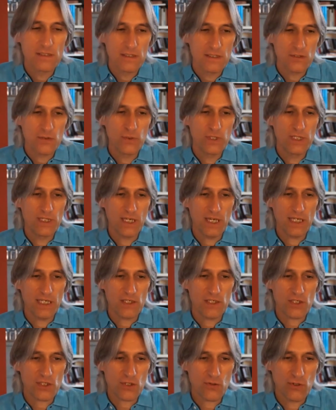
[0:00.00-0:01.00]
Queen
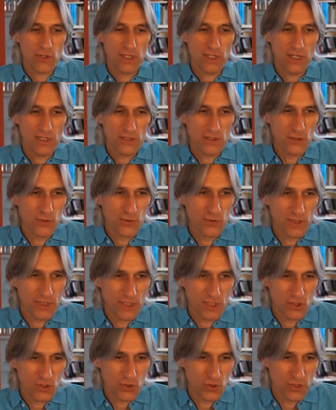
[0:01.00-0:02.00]
h3. I do
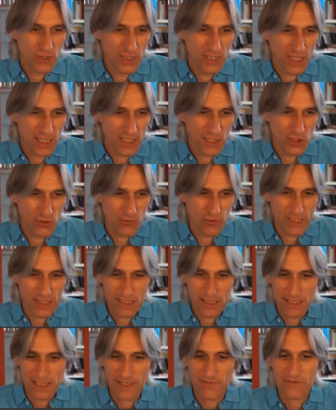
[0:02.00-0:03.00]
enjoy a
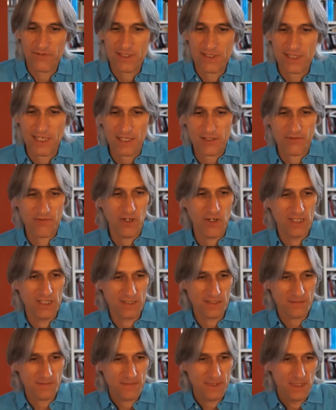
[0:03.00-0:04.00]
Greek gift
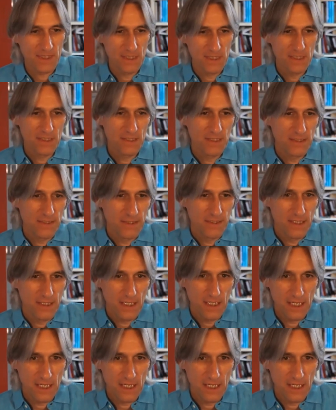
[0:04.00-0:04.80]
sacrifice.